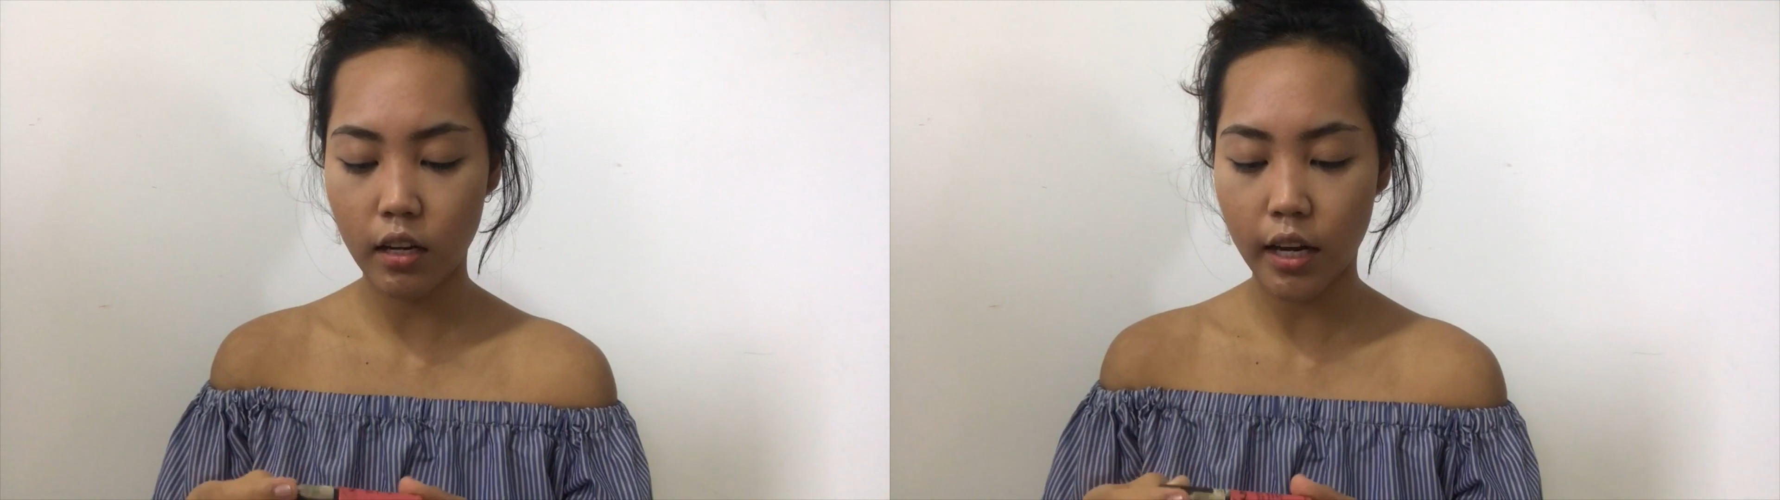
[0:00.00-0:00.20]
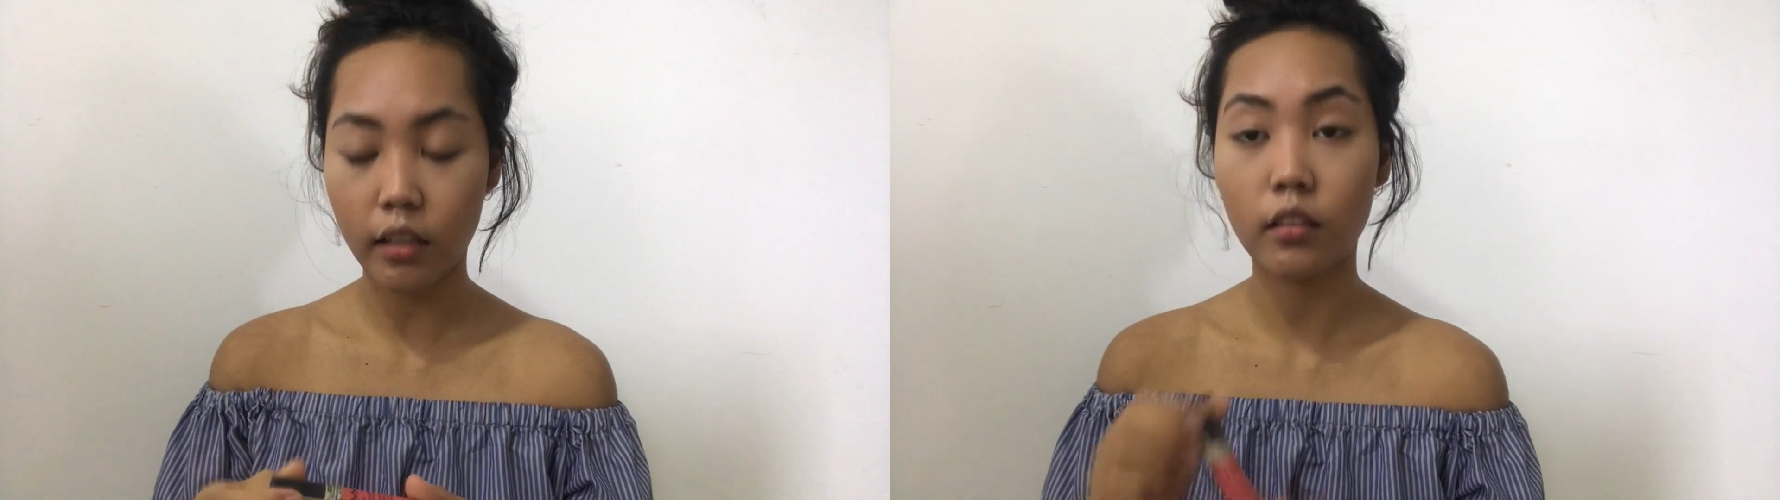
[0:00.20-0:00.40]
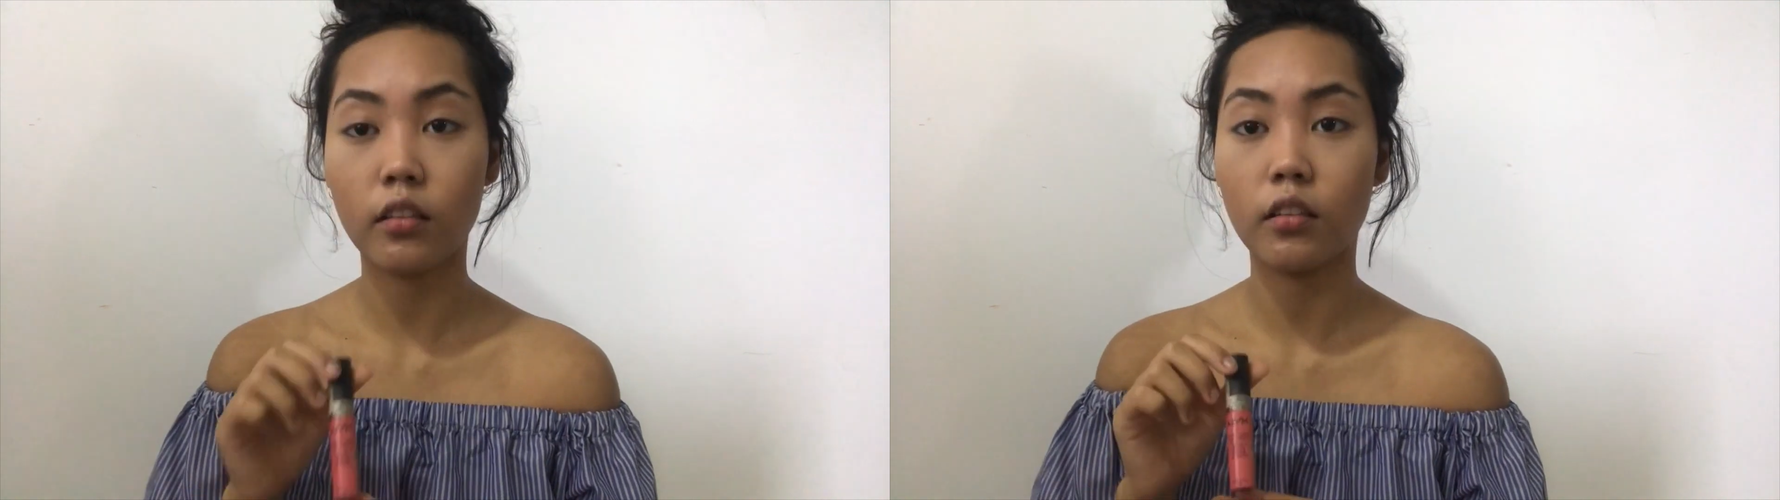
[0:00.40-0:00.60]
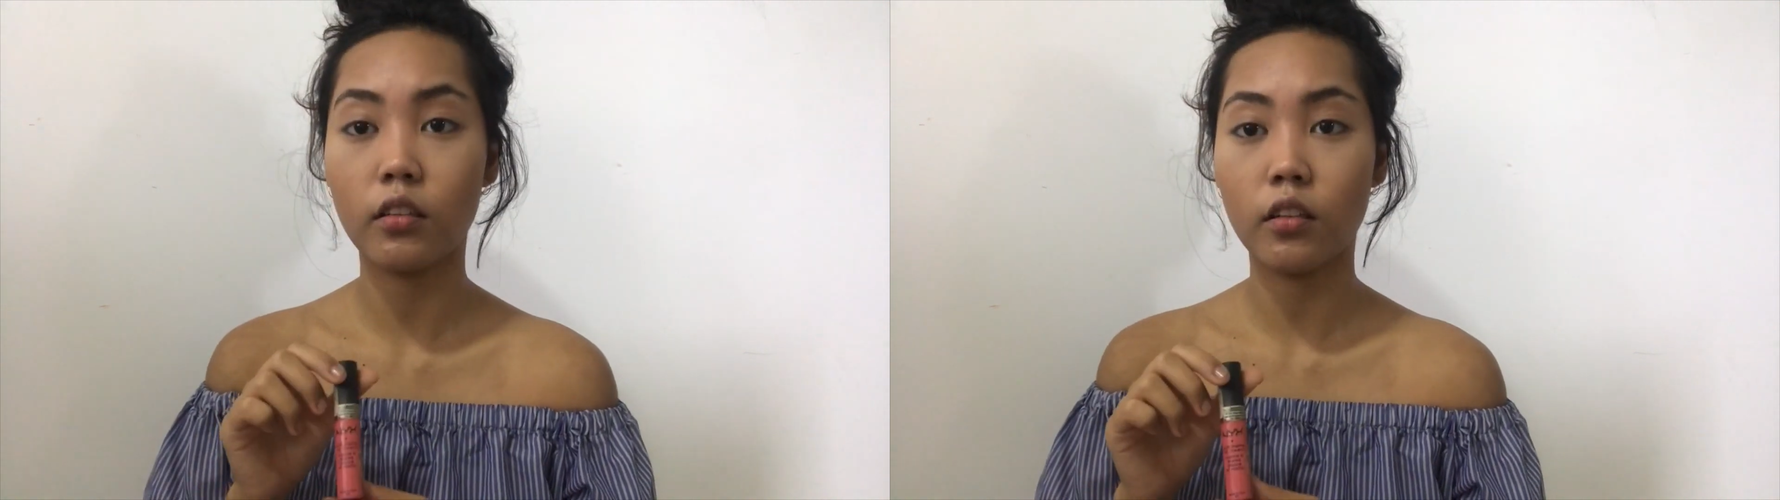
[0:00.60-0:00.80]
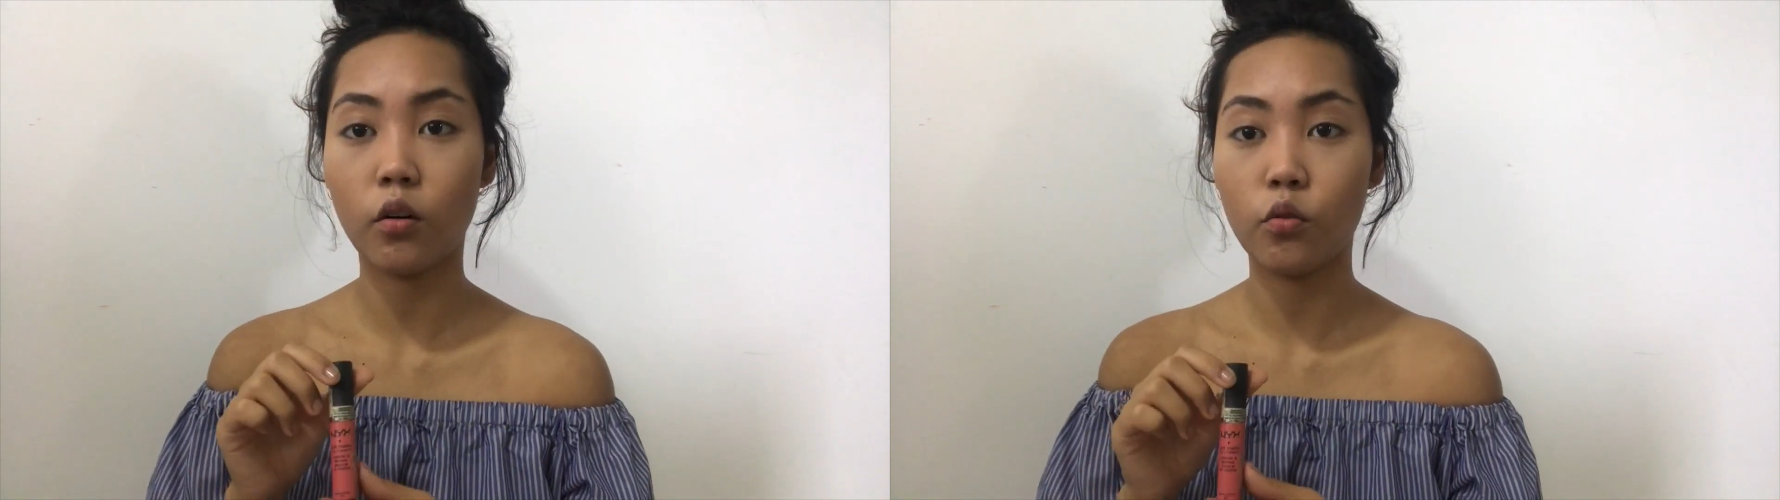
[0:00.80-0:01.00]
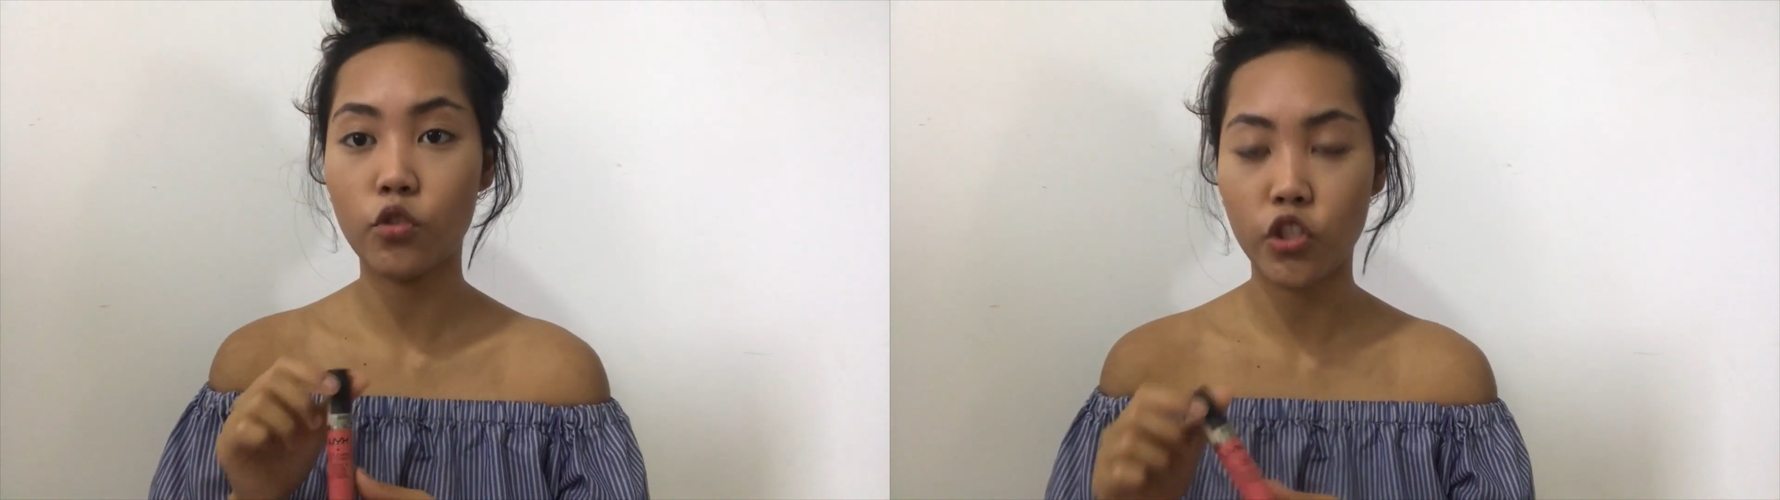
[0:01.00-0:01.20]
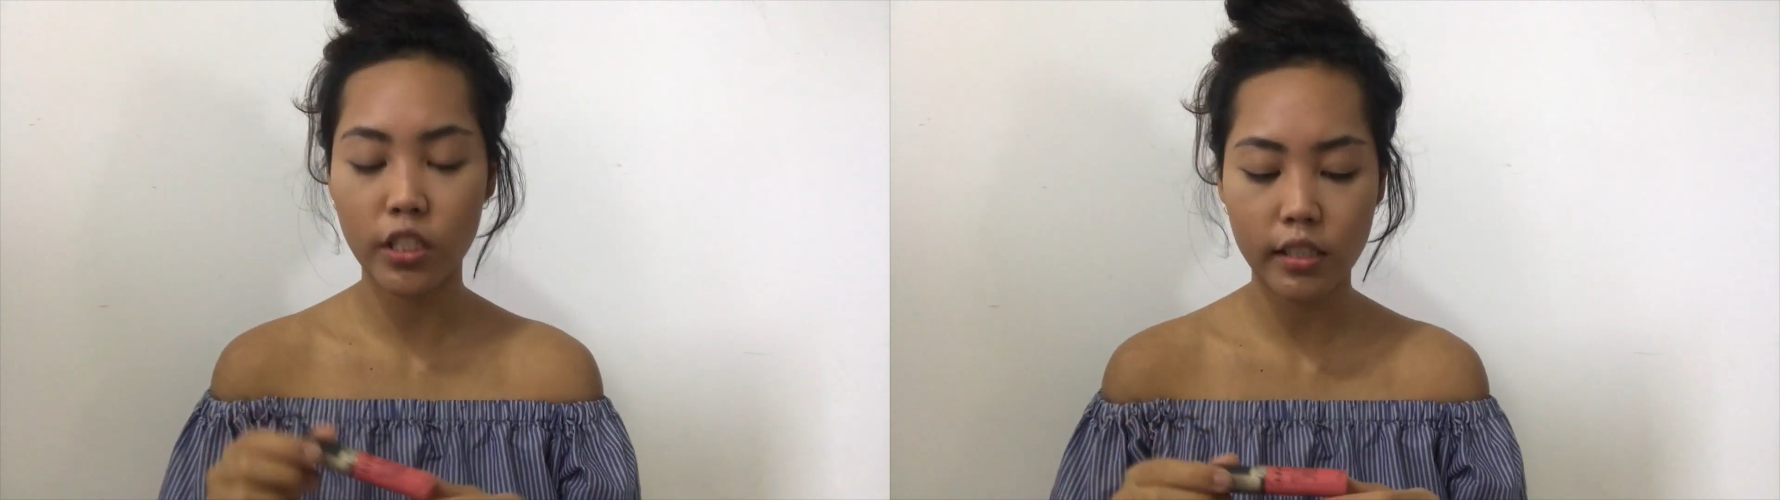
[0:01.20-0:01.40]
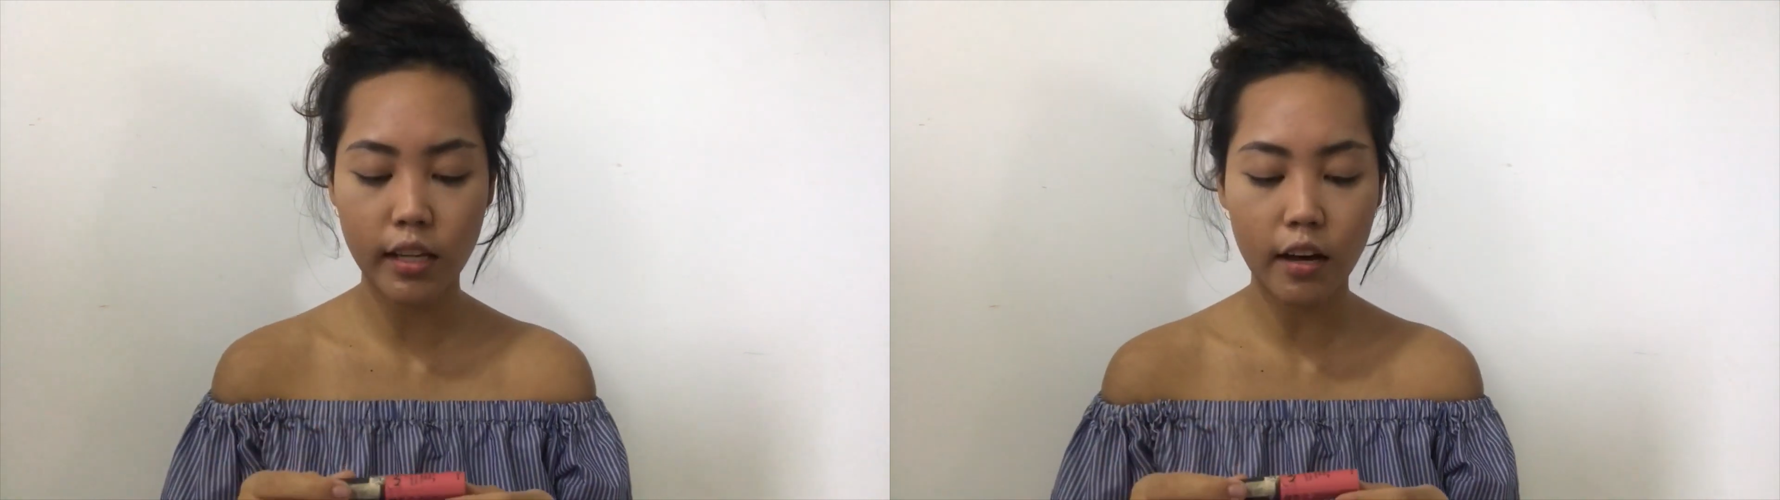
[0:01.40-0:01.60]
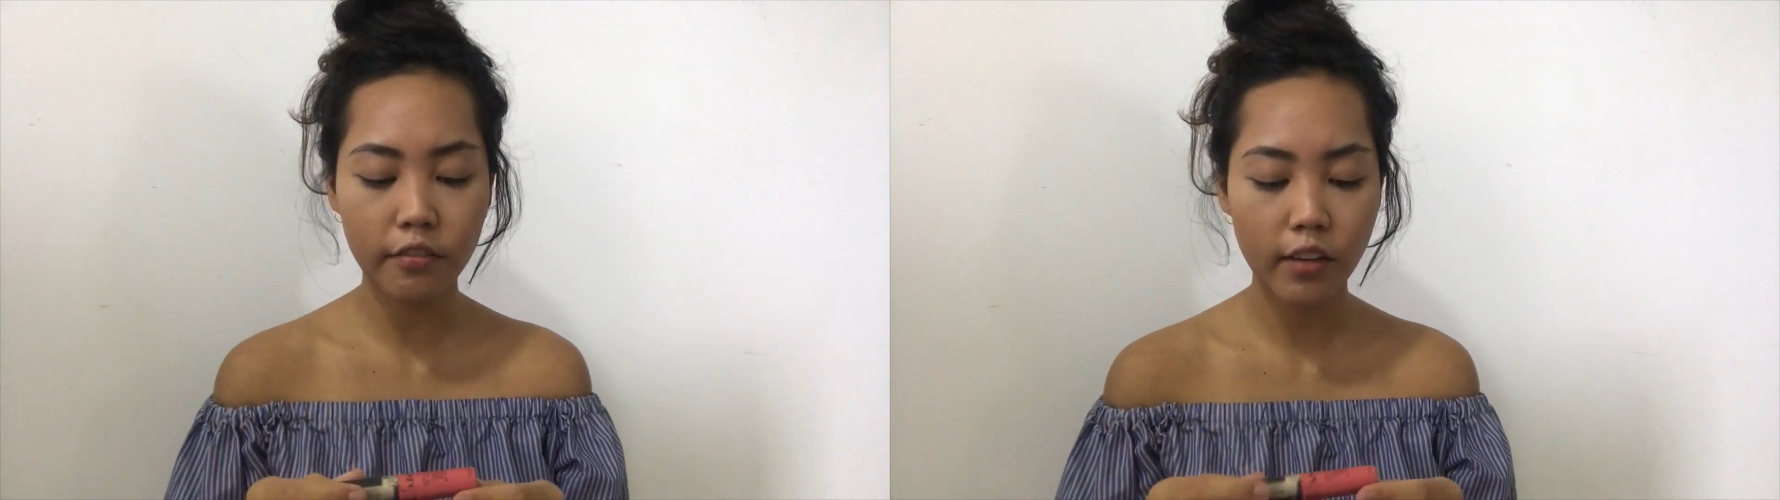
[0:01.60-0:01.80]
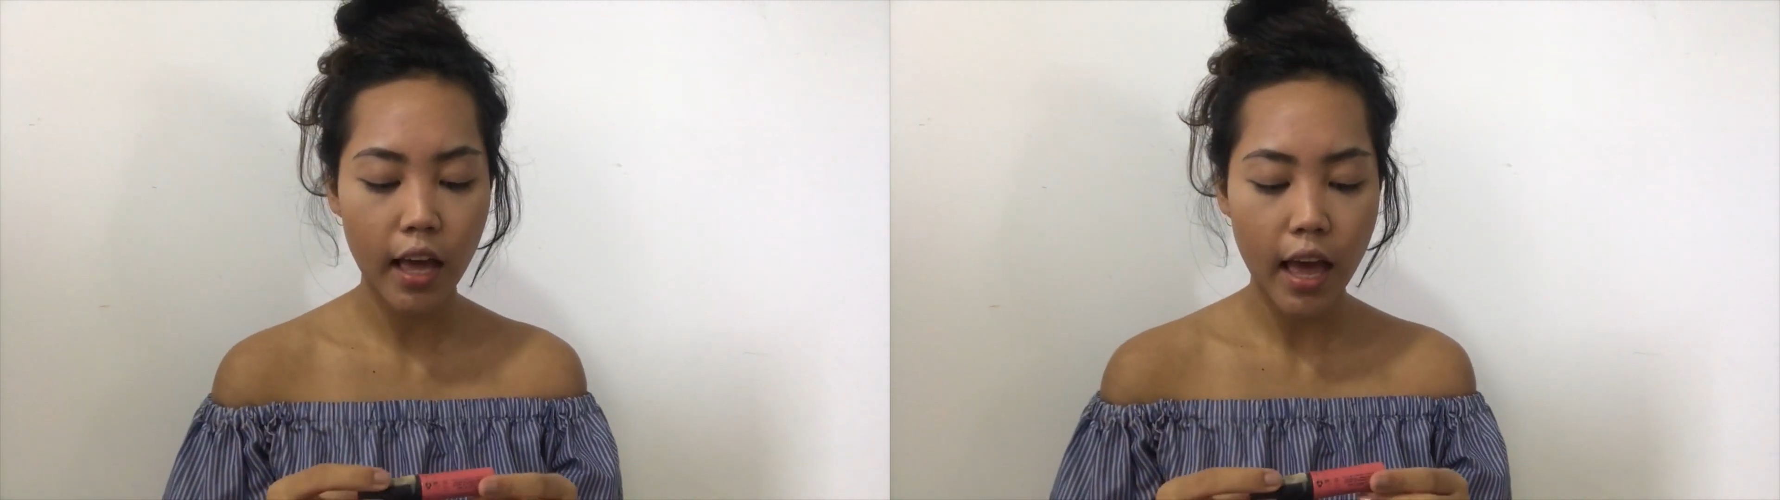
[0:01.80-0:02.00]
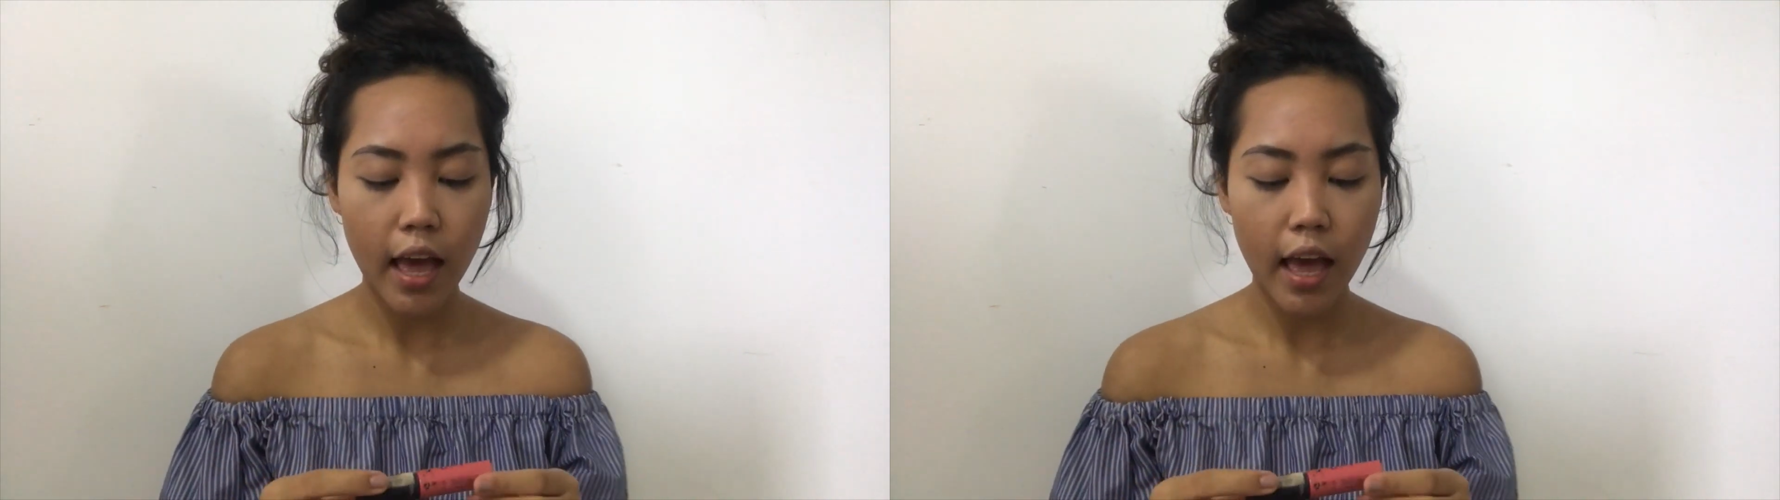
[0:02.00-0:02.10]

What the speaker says: like OG stuff.